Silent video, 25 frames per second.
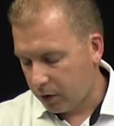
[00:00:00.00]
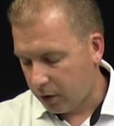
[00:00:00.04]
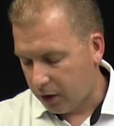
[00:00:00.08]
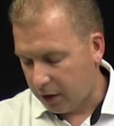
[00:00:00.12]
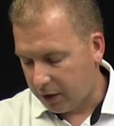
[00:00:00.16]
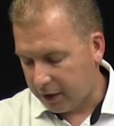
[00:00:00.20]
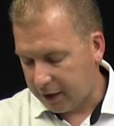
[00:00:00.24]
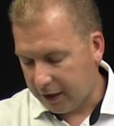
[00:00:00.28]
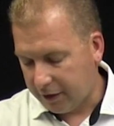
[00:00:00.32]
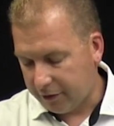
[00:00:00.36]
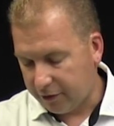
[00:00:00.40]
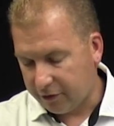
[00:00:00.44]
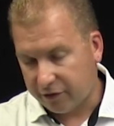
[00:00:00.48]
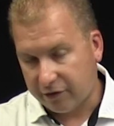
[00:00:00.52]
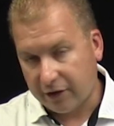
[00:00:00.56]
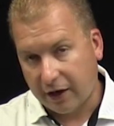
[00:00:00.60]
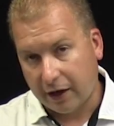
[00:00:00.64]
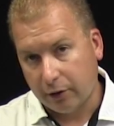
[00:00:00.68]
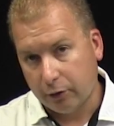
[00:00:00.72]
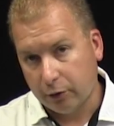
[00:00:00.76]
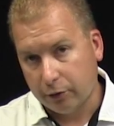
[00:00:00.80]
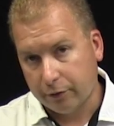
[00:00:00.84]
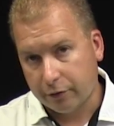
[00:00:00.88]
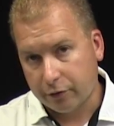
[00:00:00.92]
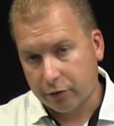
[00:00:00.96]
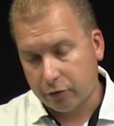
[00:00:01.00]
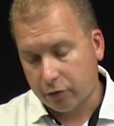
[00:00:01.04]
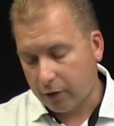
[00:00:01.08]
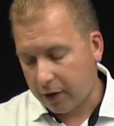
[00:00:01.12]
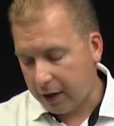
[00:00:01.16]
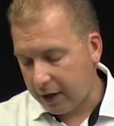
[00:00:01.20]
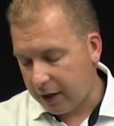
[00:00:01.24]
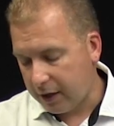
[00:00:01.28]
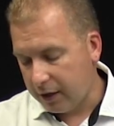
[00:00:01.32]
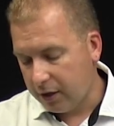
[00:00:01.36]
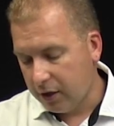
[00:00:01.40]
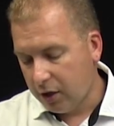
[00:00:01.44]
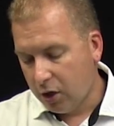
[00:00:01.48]
Again, the solid louver
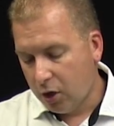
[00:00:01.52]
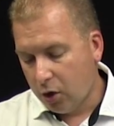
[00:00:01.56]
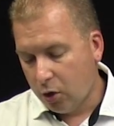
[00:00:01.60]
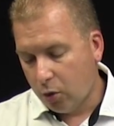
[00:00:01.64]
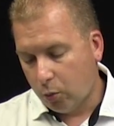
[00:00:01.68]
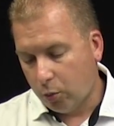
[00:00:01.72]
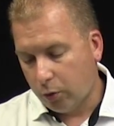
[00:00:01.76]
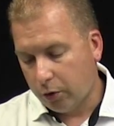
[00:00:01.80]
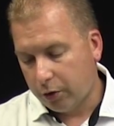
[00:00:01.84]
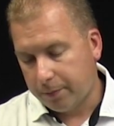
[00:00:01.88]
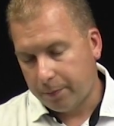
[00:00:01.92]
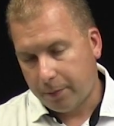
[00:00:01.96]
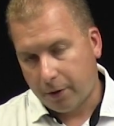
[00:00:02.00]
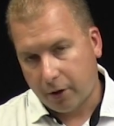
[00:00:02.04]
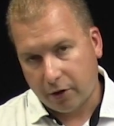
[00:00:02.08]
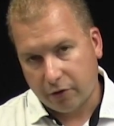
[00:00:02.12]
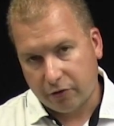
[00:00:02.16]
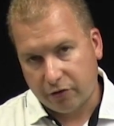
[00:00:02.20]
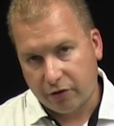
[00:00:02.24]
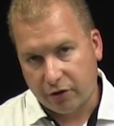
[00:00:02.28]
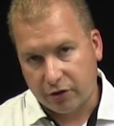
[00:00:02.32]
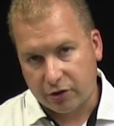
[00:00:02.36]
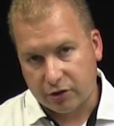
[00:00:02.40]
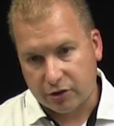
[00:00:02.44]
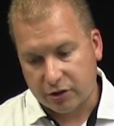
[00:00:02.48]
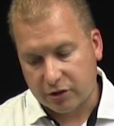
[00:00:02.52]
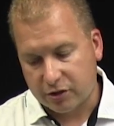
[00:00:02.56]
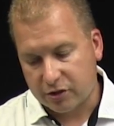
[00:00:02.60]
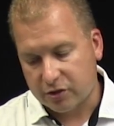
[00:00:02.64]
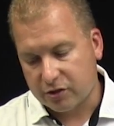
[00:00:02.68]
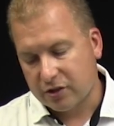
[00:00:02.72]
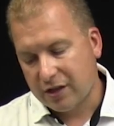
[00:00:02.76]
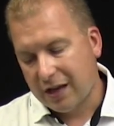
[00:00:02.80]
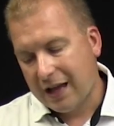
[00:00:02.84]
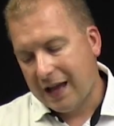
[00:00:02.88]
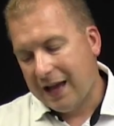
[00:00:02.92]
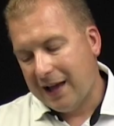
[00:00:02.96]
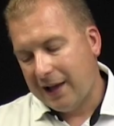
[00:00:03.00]
tray with
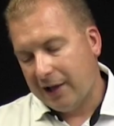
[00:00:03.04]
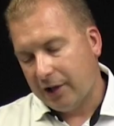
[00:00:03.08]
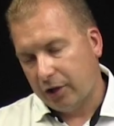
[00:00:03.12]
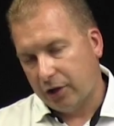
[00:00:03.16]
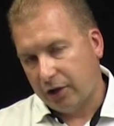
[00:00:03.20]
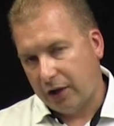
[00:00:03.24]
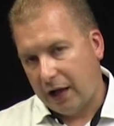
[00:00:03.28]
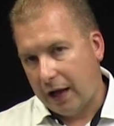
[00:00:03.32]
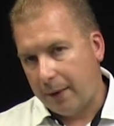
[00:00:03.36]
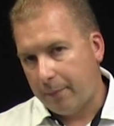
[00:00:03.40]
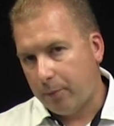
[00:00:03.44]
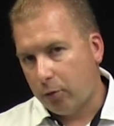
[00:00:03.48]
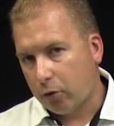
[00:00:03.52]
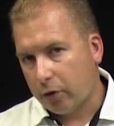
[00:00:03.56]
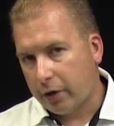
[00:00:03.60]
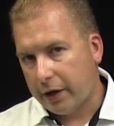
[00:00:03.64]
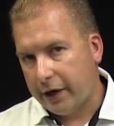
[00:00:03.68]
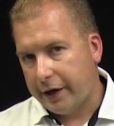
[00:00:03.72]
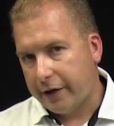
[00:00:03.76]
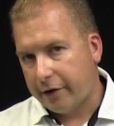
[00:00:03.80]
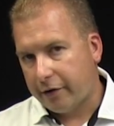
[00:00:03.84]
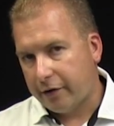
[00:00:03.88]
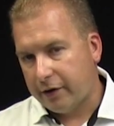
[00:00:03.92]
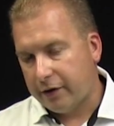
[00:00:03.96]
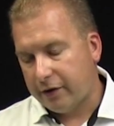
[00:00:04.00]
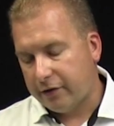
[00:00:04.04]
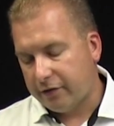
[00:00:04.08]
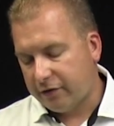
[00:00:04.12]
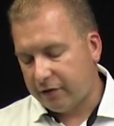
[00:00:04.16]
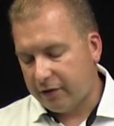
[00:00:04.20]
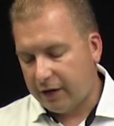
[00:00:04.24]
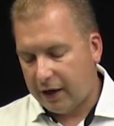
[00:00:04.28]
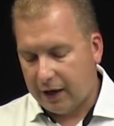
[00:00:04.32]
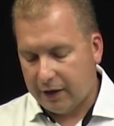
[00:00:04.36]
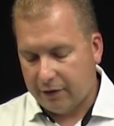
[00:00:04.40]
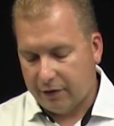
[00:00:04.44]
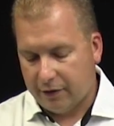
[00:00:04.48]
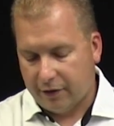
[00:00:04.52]
partitions, a lot more area
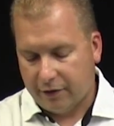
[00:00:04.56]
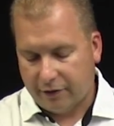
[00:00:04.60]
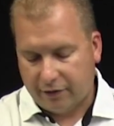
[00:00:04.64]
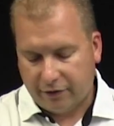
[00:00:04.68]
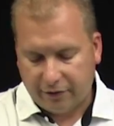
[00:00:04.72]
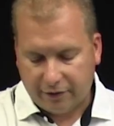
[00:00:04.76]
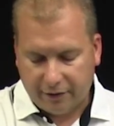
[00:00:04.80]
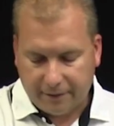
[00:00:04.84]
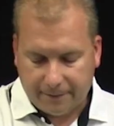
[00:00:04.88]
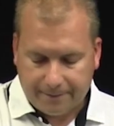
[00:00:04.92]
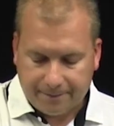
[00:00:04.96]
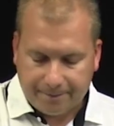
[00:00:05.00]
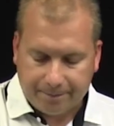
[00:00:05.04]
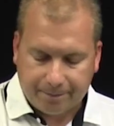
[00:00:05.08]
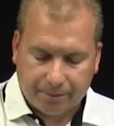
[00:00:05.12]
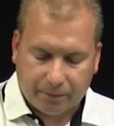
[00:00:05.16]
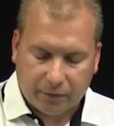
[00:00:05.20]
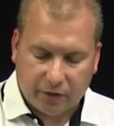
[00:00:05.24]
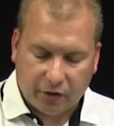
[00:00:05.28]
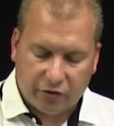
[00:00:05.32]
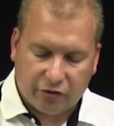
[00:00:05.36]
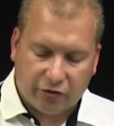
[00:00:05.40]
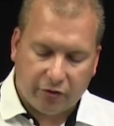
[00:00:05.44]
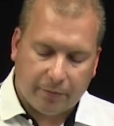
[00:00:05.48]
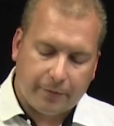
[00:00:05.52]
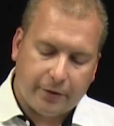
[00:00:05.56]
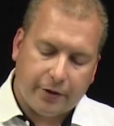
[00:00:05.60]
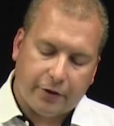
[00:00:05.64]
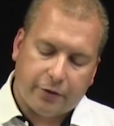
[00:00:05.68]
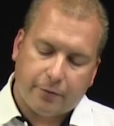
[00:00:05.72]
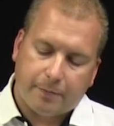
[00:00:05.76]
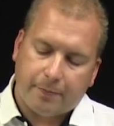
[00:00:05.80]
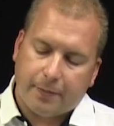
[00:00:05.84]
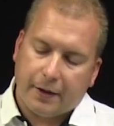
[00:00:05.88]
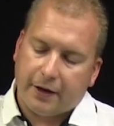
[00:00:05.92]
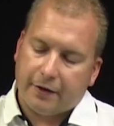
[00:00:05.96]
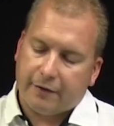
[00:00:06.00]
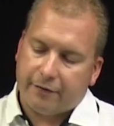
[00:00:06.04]
inside this. Some of the
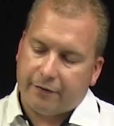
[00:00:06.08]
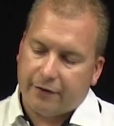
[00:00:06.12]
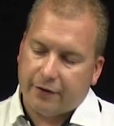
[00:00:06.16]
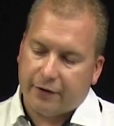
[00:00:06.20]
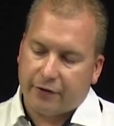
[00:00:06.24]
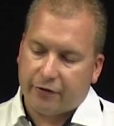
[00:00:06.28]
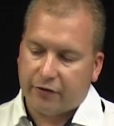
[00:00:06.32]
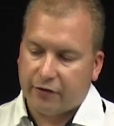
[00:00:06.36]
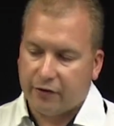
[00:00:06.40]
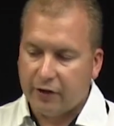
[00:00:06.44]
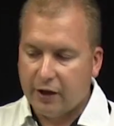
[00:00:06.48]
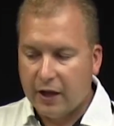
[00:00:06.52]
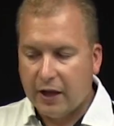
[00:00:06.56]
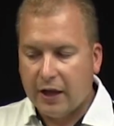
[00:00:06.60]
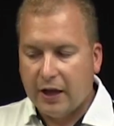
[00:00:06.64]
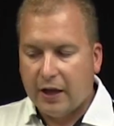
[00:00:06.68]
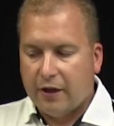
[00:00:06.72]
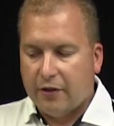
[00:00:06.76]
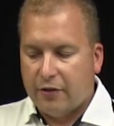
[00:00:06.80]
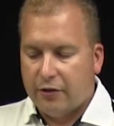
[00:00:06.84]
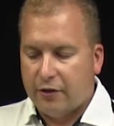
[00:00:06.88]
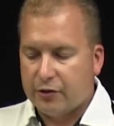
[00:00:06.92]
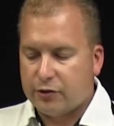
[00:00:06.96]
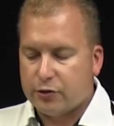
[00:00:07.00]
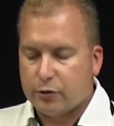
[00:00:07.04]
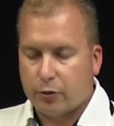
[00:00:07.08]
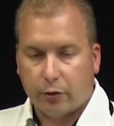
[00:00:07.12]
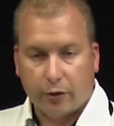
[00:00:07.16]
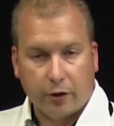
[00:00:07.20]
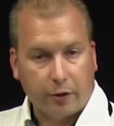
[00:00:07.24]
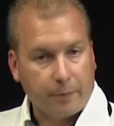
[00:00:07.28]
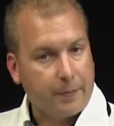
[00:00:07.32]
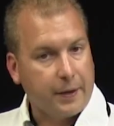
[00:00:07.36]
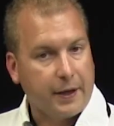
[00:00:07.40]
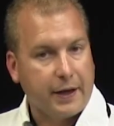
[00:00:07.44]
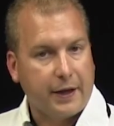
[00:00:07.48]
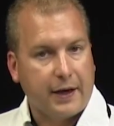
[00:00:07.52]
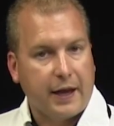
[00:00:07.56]
other benefits this
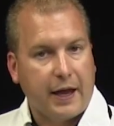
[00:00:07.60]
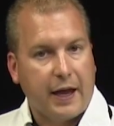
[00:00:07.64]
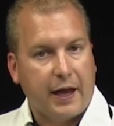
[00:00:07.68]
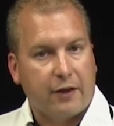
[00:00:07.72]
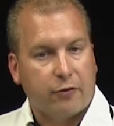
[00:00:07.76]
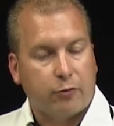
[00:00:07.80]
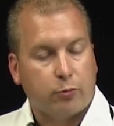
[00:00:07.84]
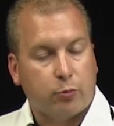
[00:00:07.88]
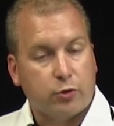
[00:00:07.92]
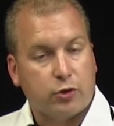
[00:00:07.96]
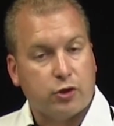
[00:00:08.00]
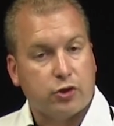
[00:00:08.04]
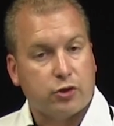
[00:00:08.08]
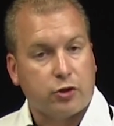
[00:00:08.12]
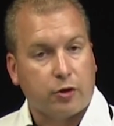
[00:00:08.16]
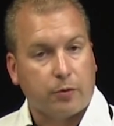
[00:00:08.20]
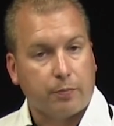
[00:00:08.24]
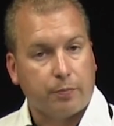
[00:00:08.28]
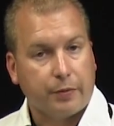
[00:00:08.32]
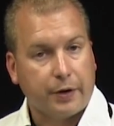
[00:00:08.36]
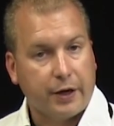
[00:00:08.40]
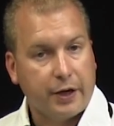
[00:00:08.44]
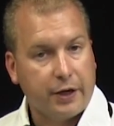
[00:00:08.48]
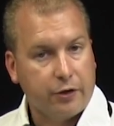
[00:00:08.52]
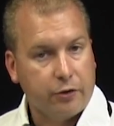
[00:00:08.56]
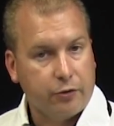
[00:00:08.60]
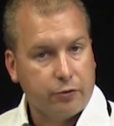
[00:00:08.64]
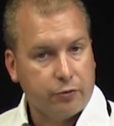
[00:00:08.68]
oil pan has, which is our brand